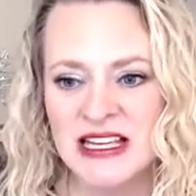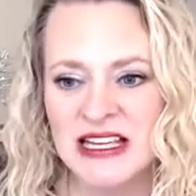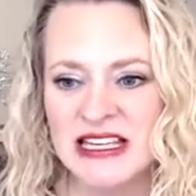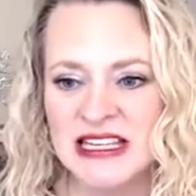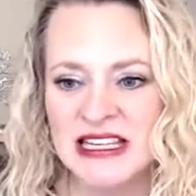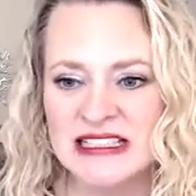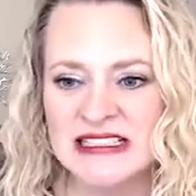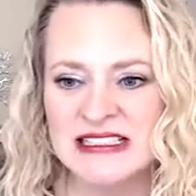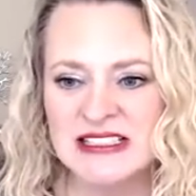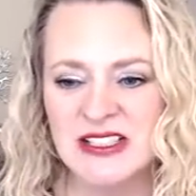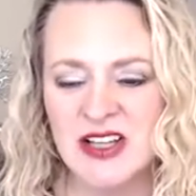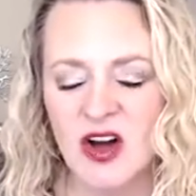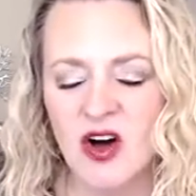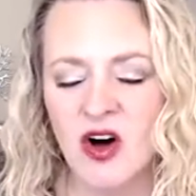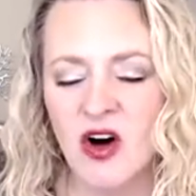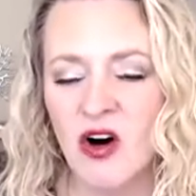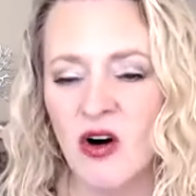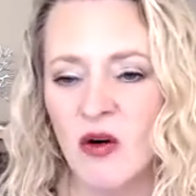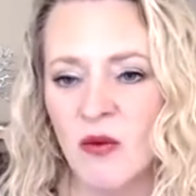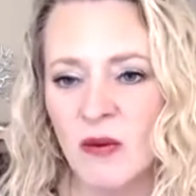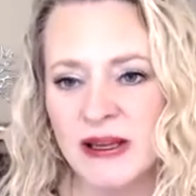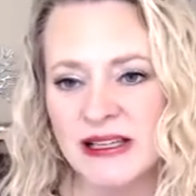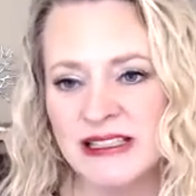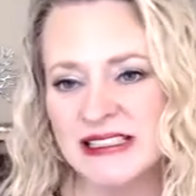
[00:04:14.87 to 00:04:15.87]
It's
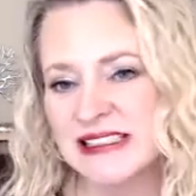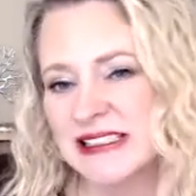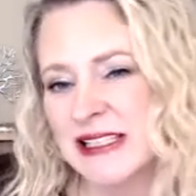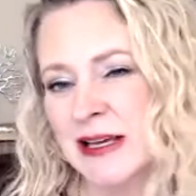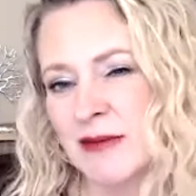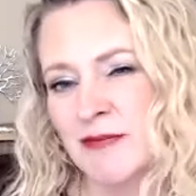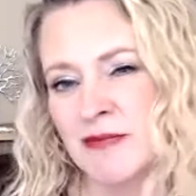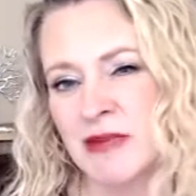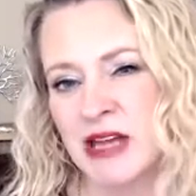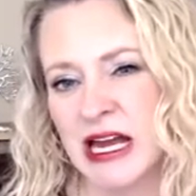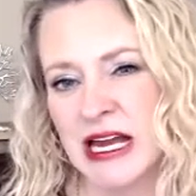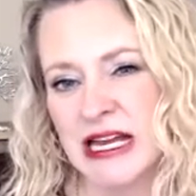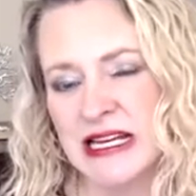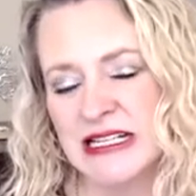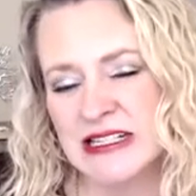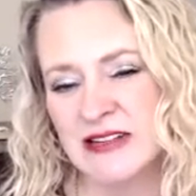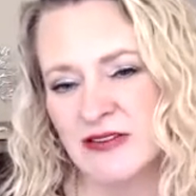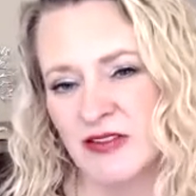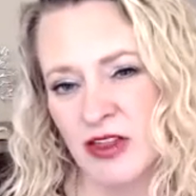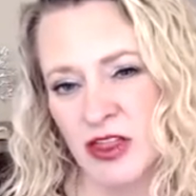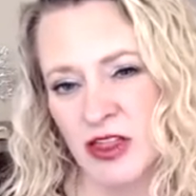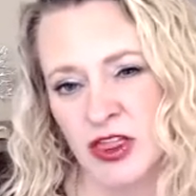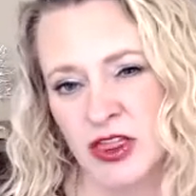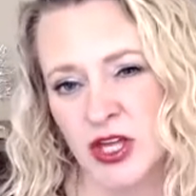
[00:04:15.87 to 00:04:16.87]
always some kind of
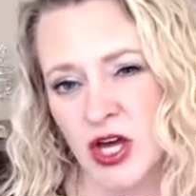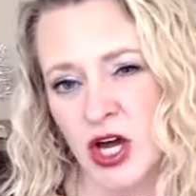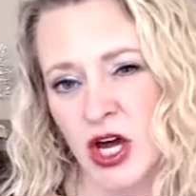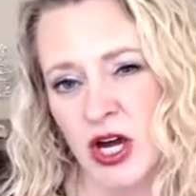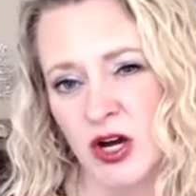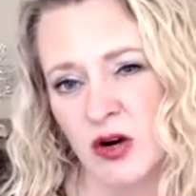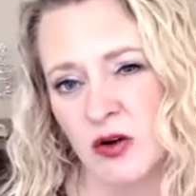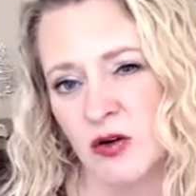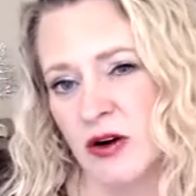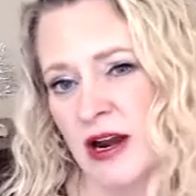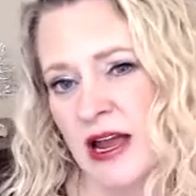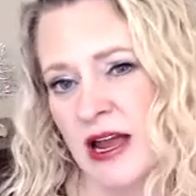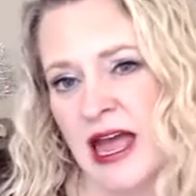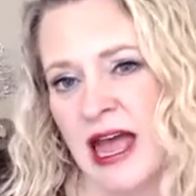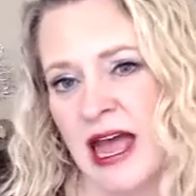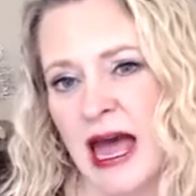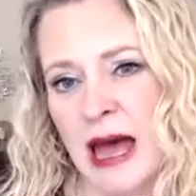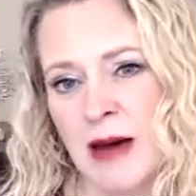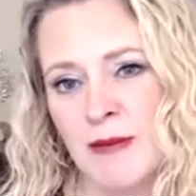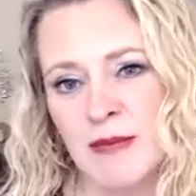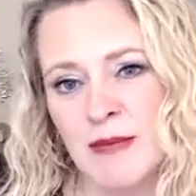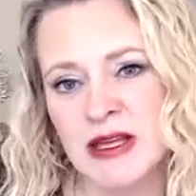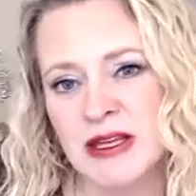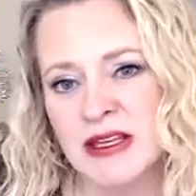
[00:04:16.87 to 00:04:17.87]
a thought or a
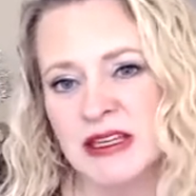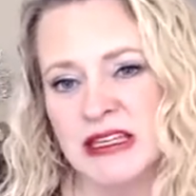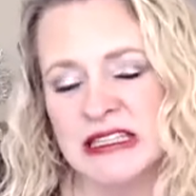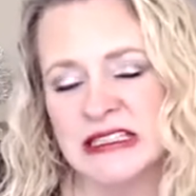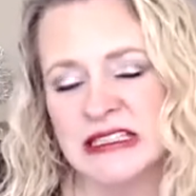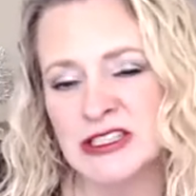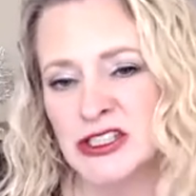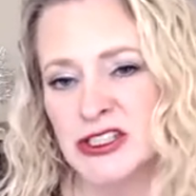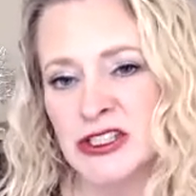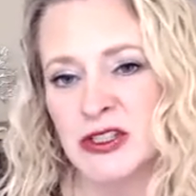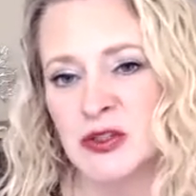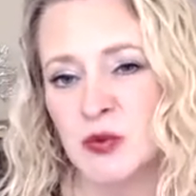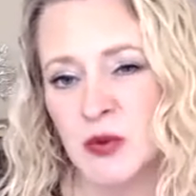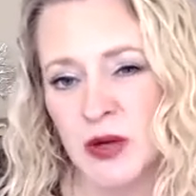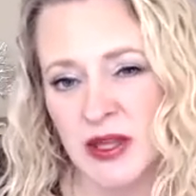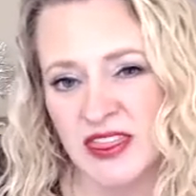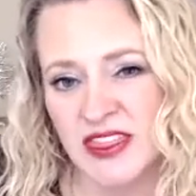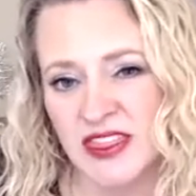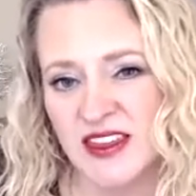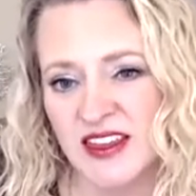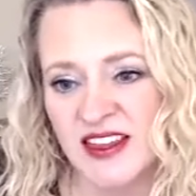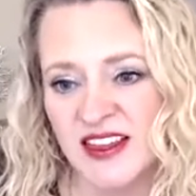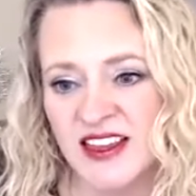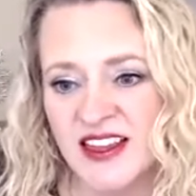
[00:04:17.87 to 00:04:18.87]
habit issue with
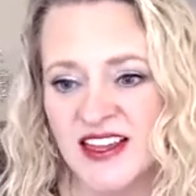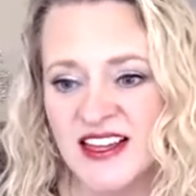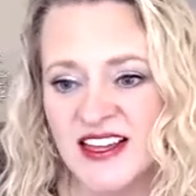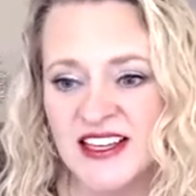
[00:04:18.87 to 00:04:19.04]
it.